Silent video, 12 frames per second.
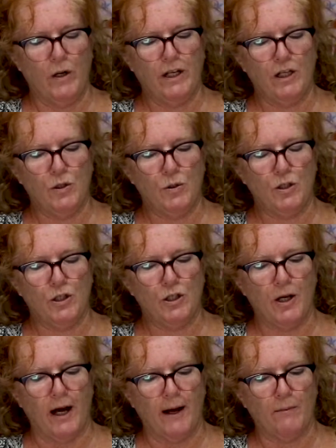We
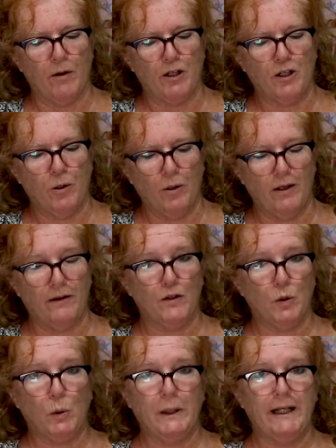used a total of
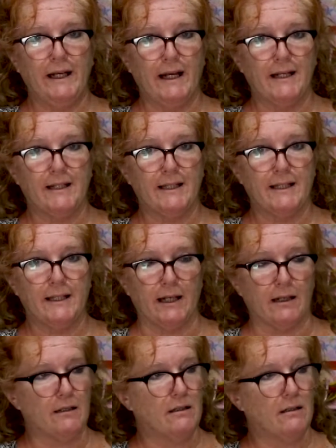28
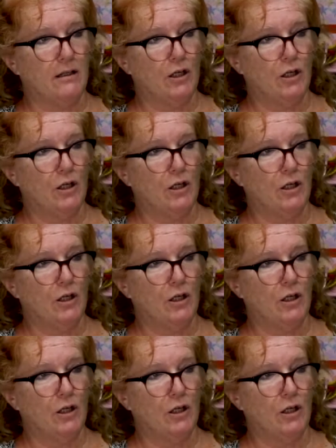sticks.